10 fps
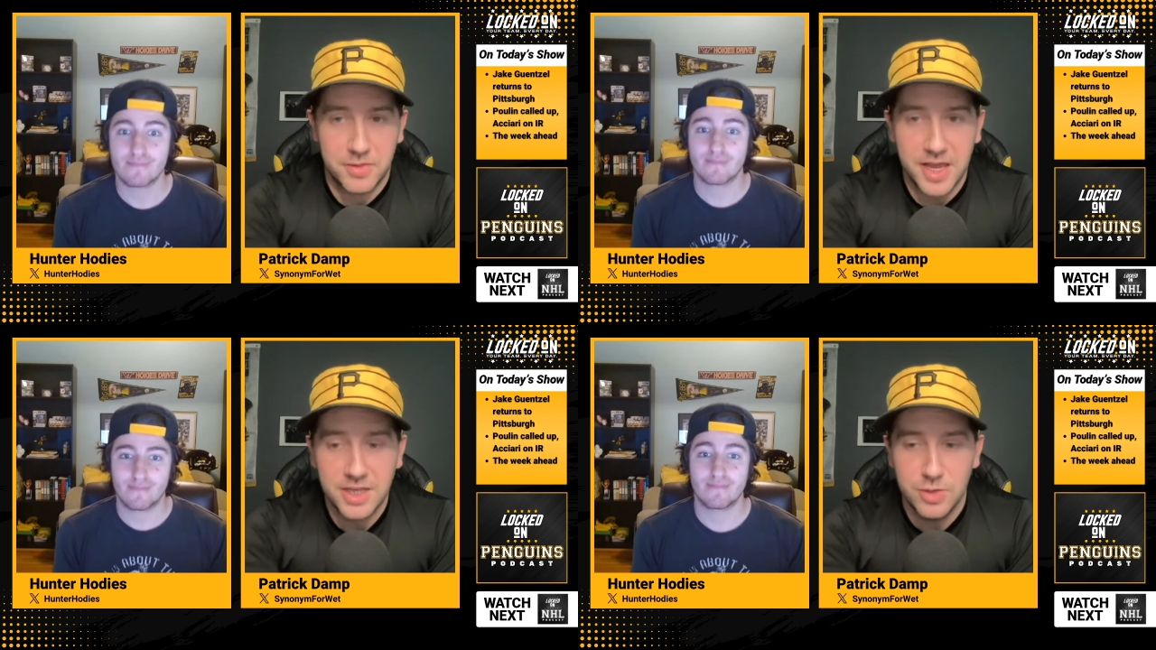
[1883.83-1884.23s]

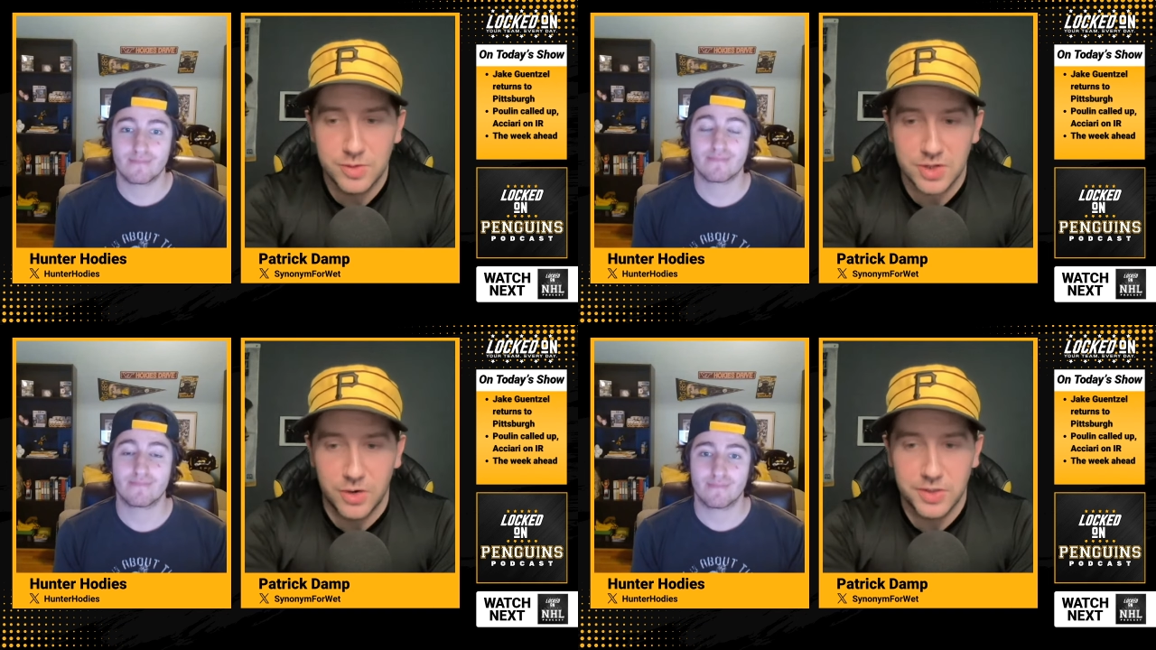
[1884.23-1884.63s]
Speaker 1: Thank you
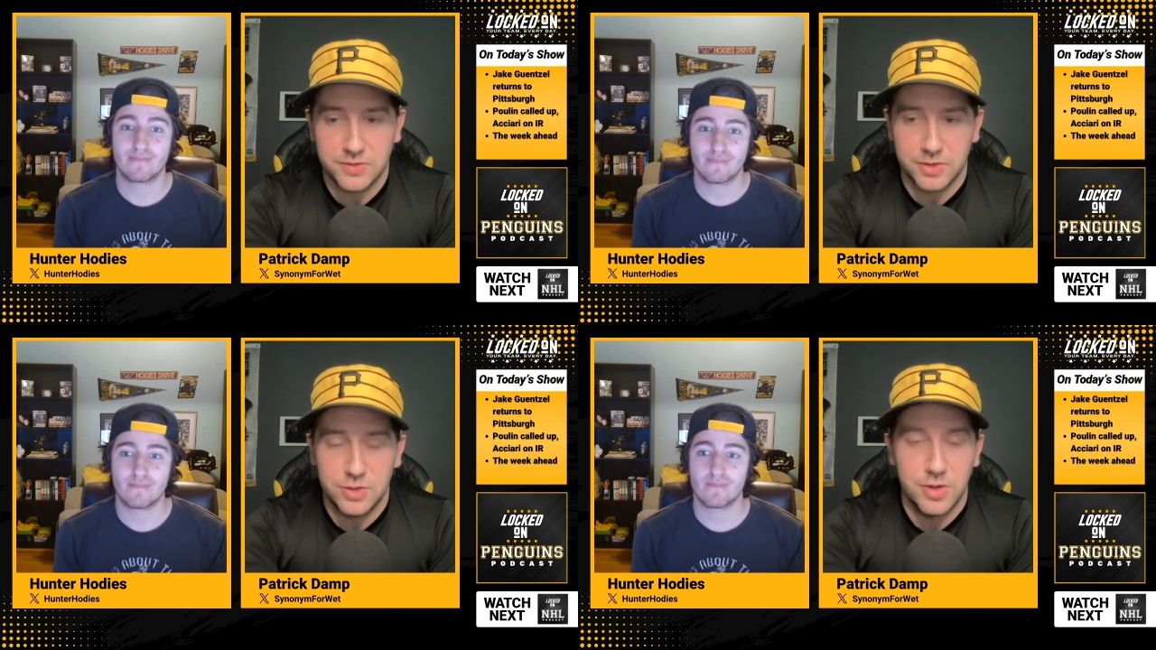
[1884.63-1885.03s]
as always
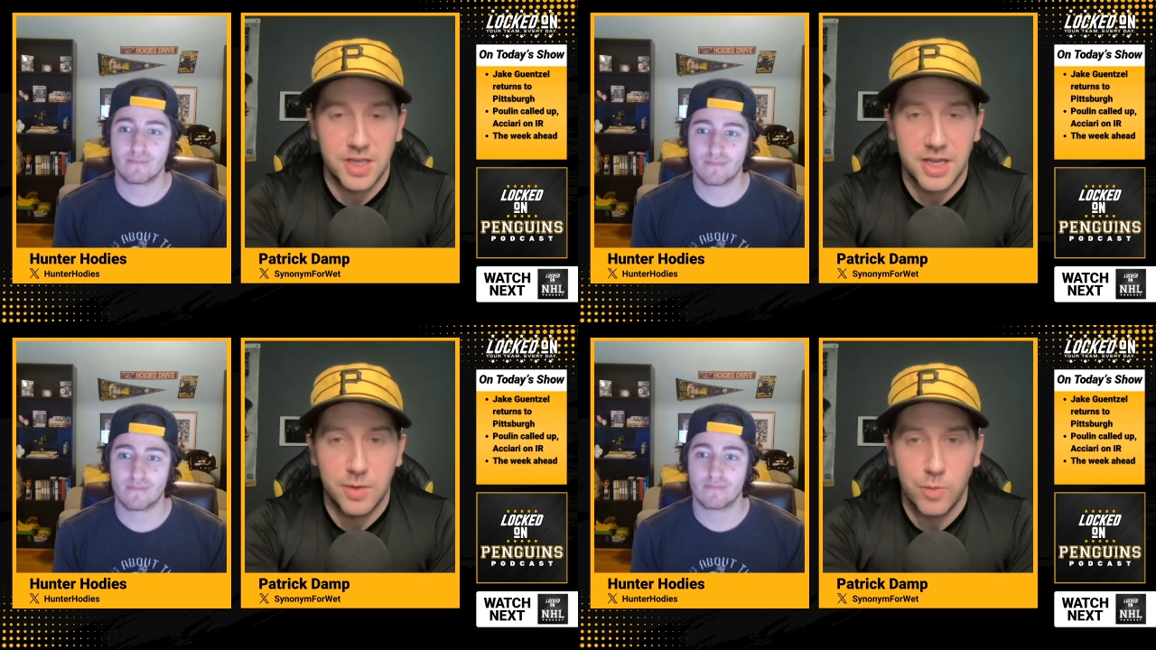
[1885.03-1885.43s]
for tuning
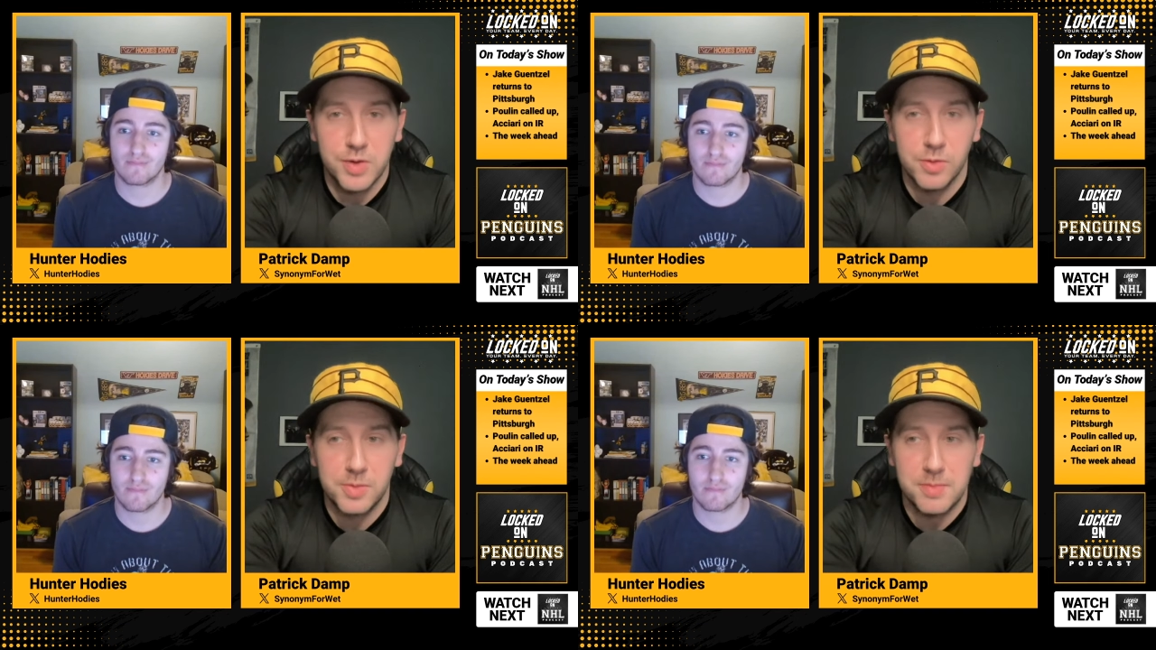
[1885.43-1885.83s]
in, and we
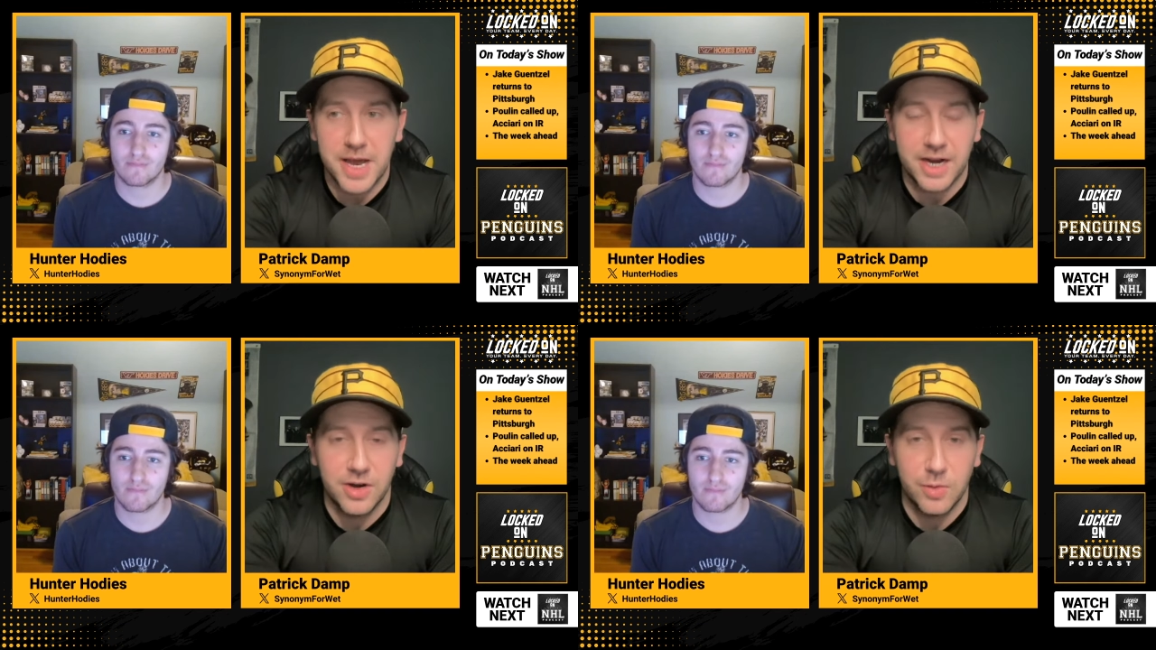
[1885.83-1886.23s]
will be
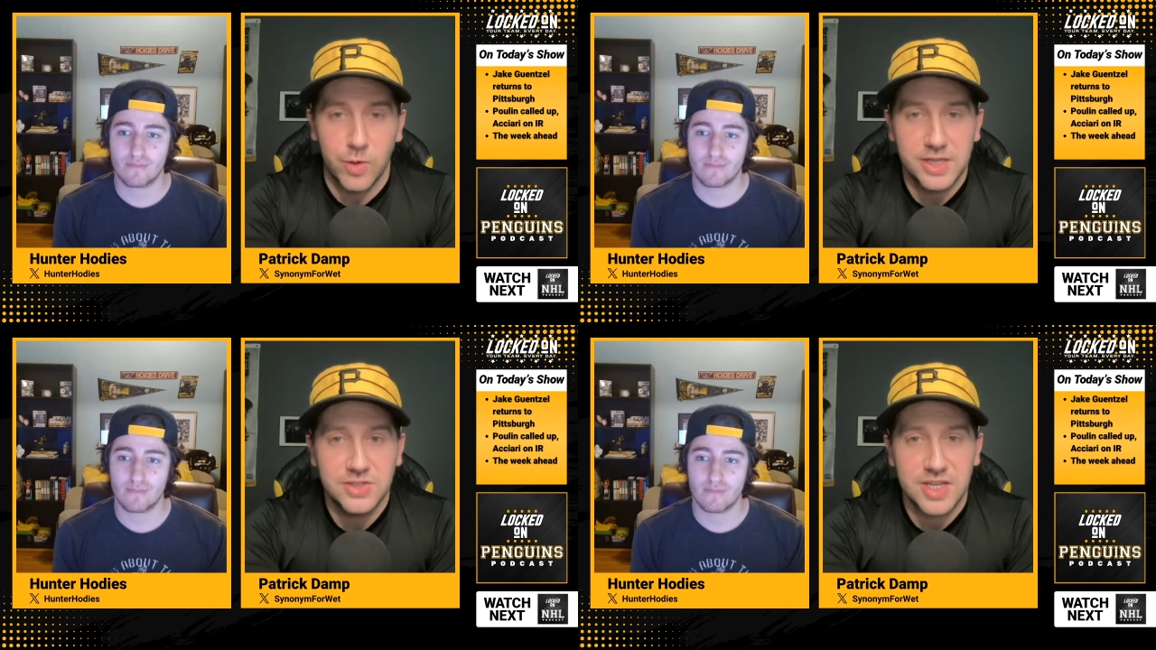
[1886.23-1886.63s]
back on
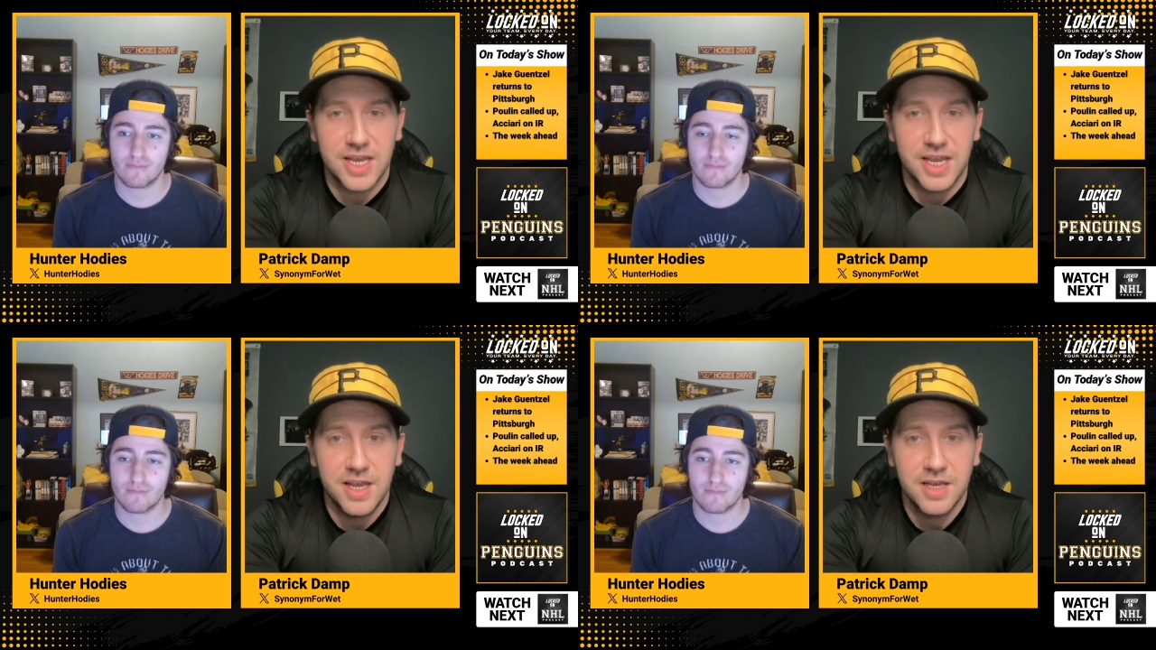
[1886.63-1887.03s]

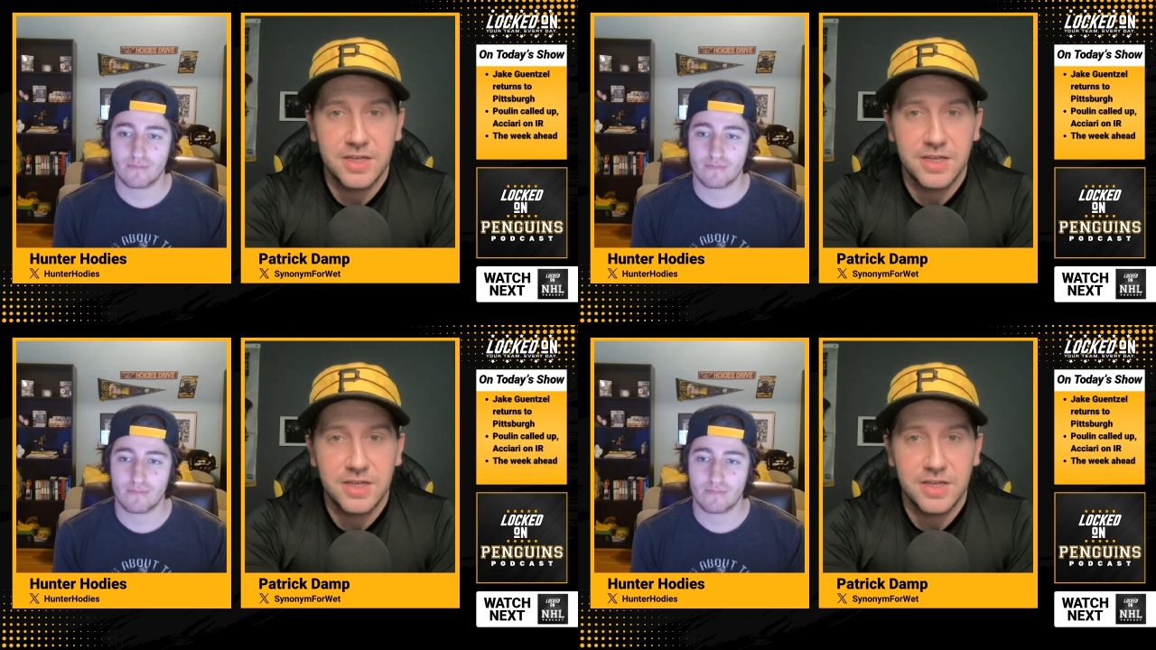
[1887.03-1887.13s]
Wednesday.